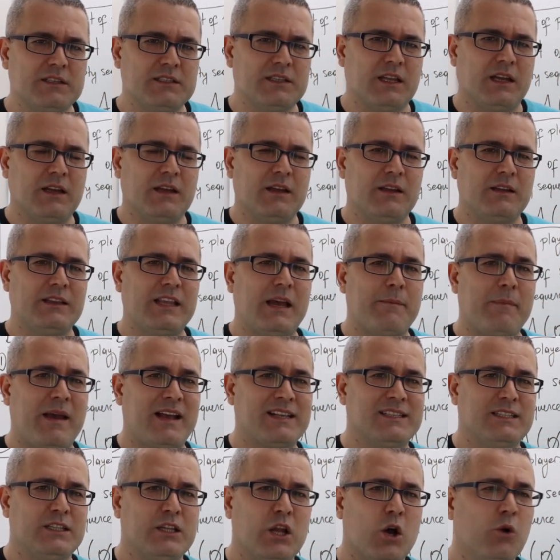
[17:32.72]
as them
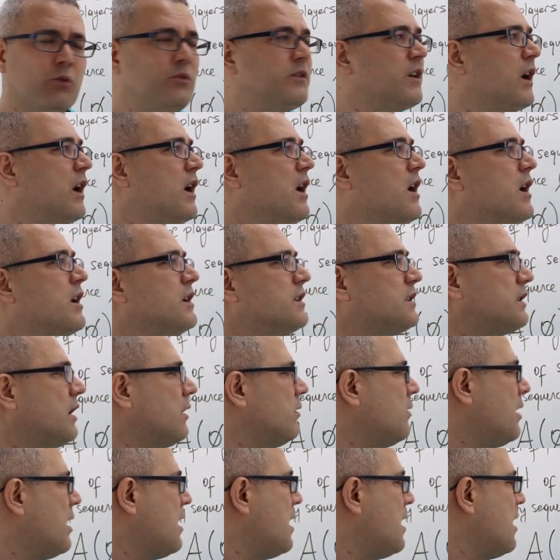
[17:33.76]
as node.
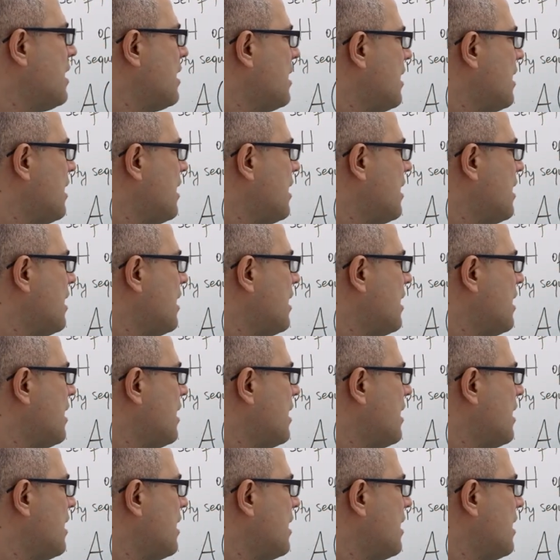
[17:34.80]
So